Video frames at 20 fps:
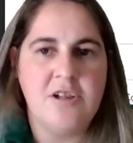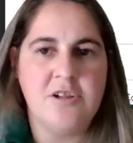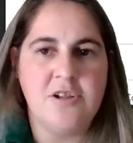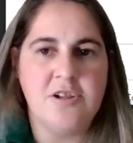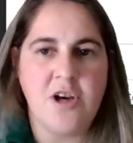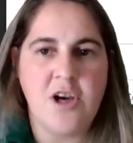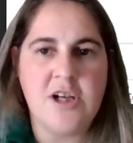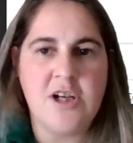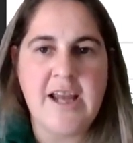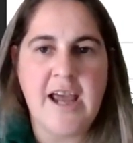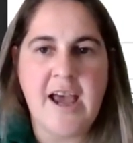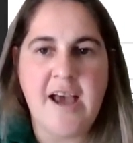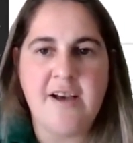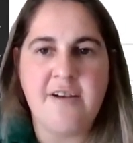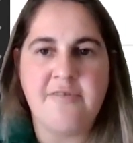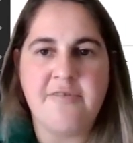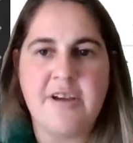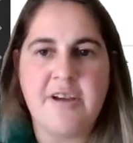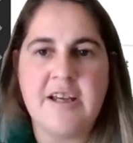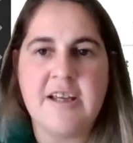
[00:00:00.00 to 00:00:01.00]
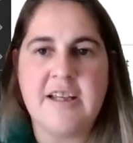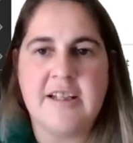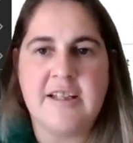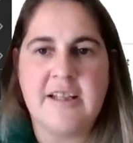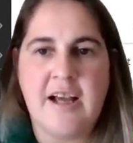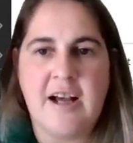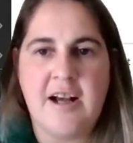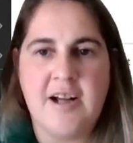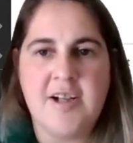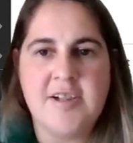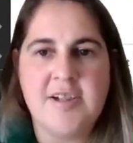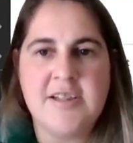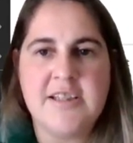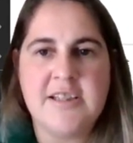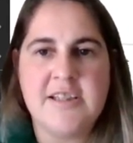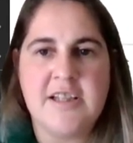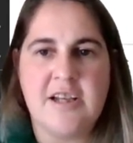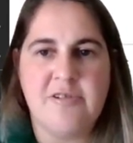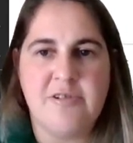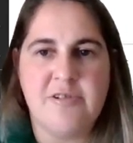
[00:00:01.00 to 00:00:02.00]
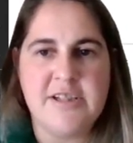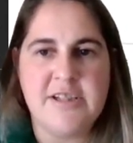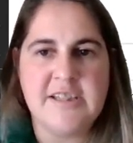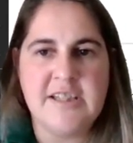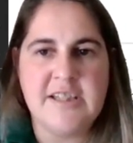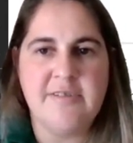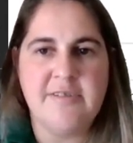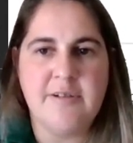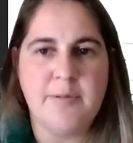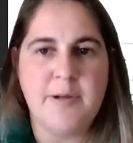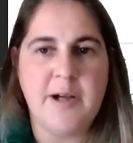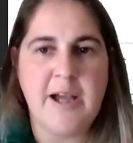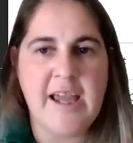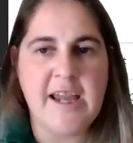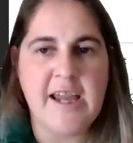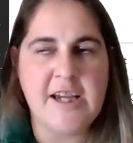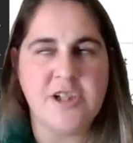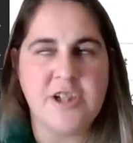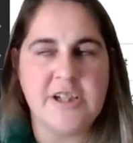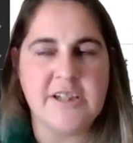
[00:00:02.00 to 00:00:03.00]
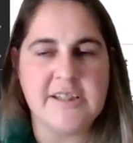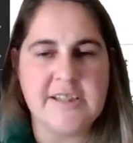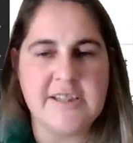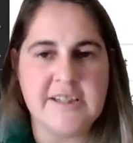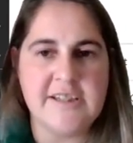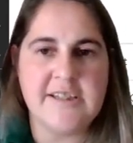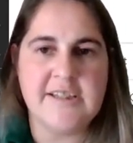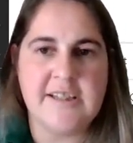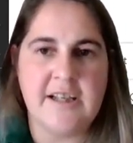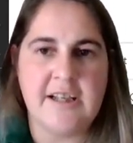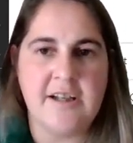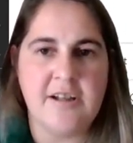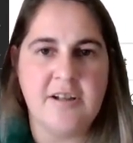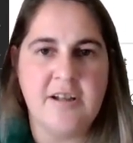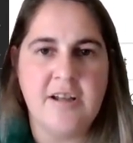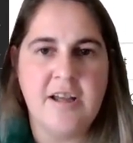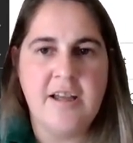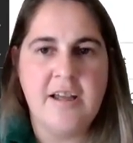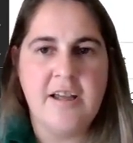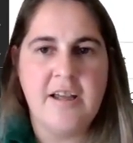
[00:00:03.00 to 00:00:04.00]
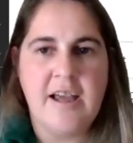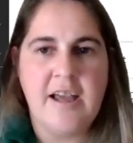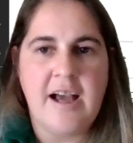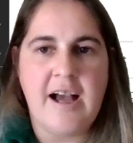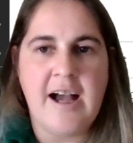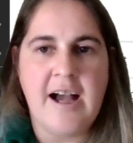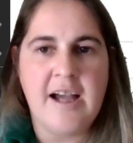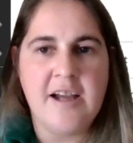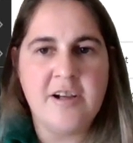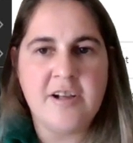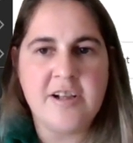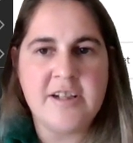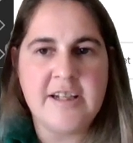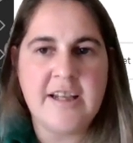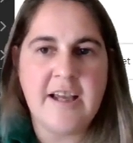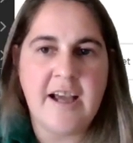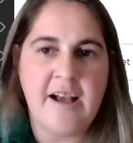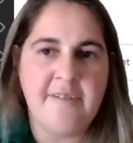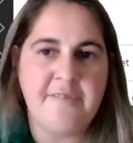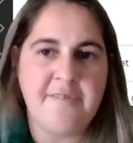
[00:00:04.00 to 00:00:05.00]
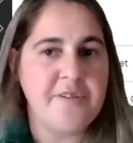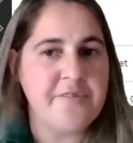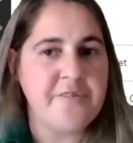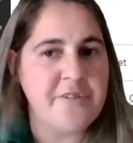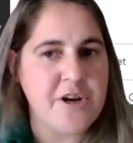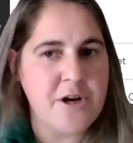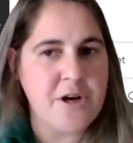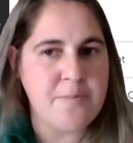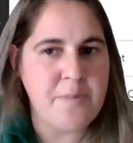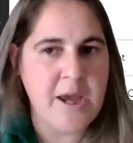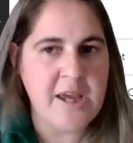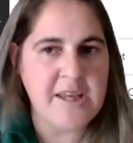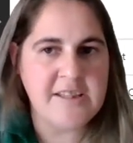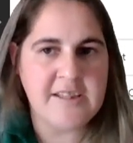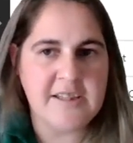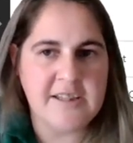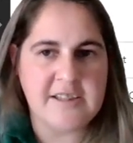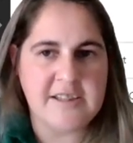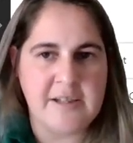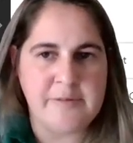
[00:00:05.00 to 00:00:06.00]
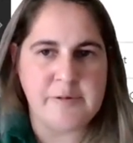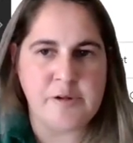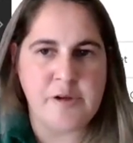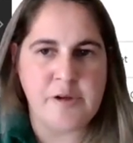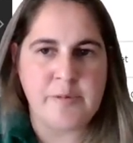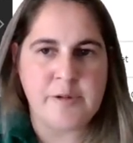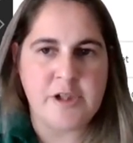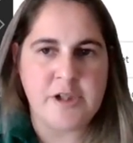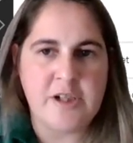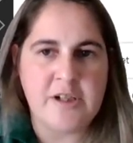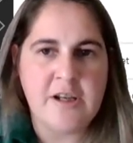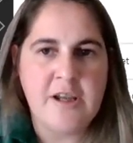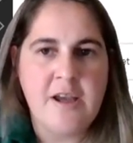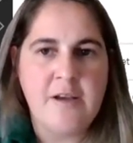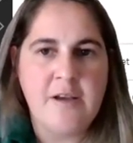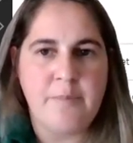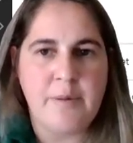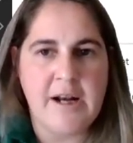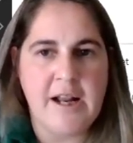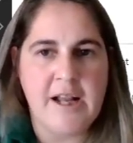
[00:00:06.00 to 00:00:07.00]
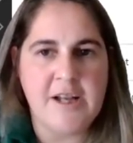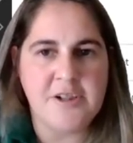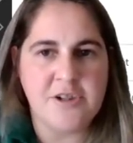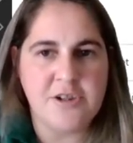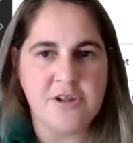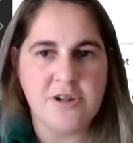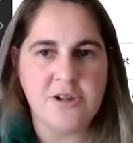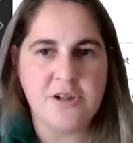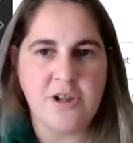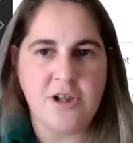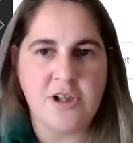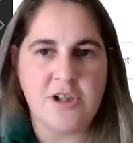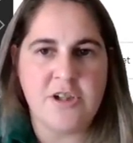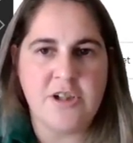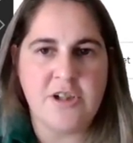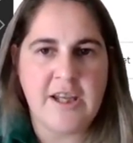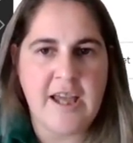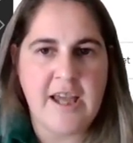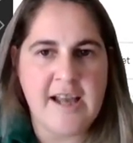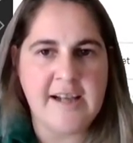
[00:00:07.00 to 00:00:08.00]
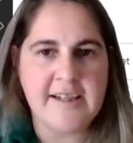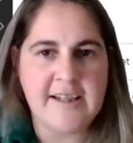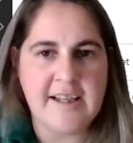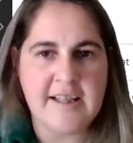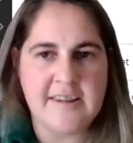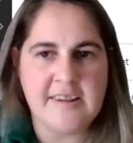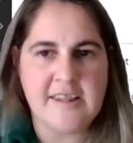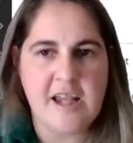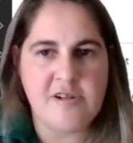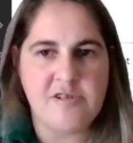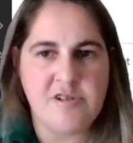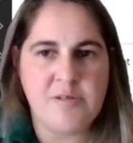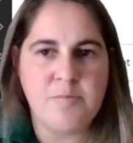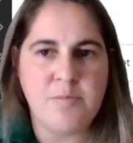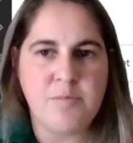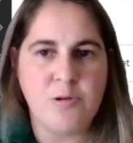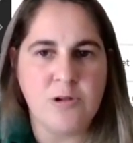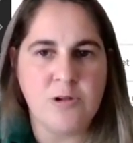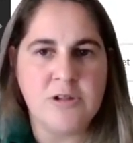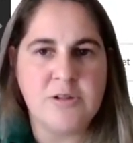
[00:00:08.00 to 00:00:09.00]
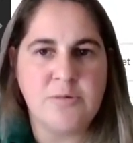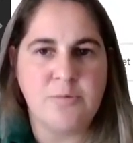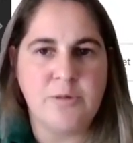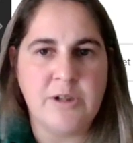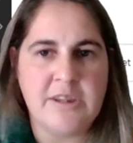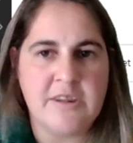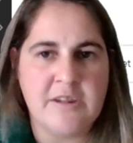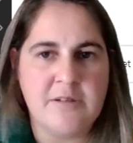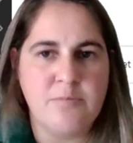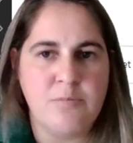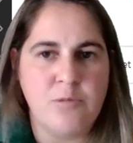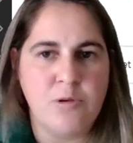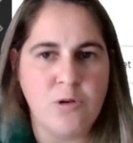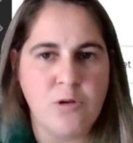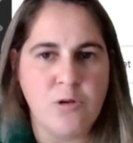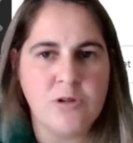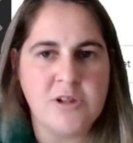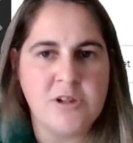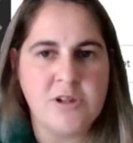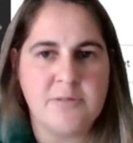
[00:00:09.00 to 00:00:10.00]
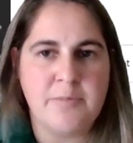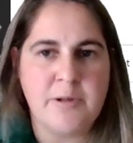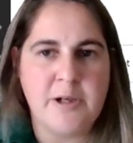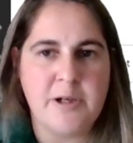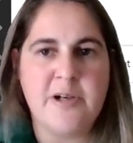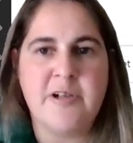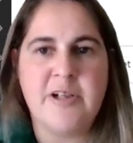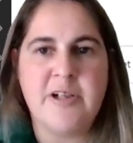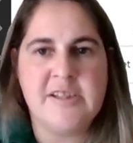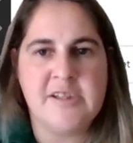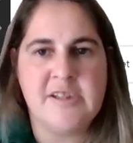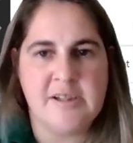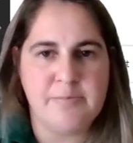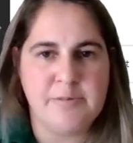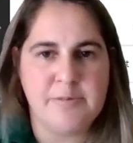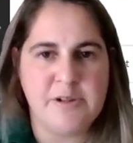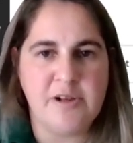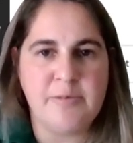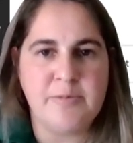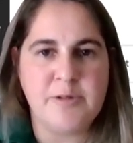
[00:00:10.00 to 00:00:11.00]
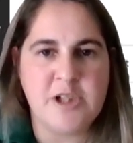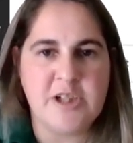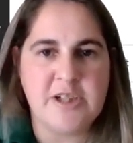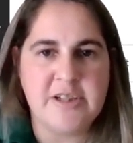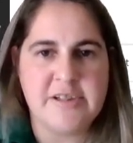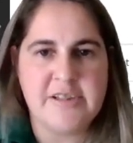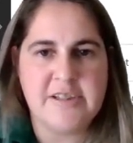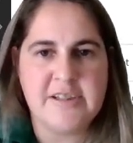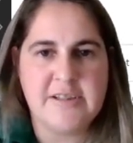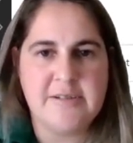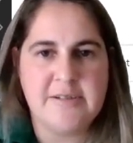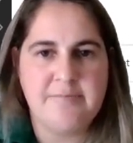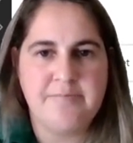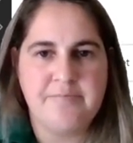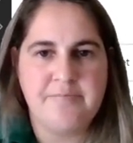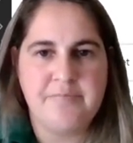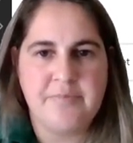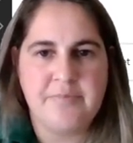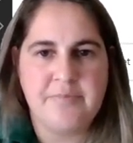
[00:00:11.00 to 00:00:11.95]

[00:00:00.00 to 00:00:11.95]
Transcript: You don't have accounts receivable aging detail. I only have the very basic subscription, but I do know you can get that report with the more superior subscriptions.